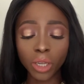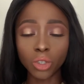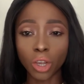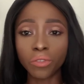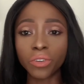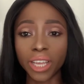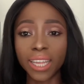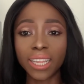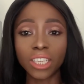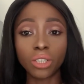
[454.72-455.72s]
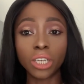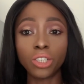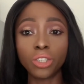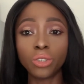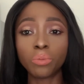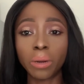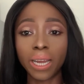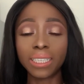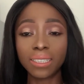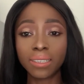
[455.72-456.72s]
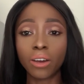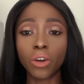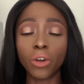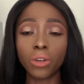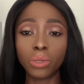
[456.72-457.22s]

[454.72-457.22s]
don't forget that you can use my discount code,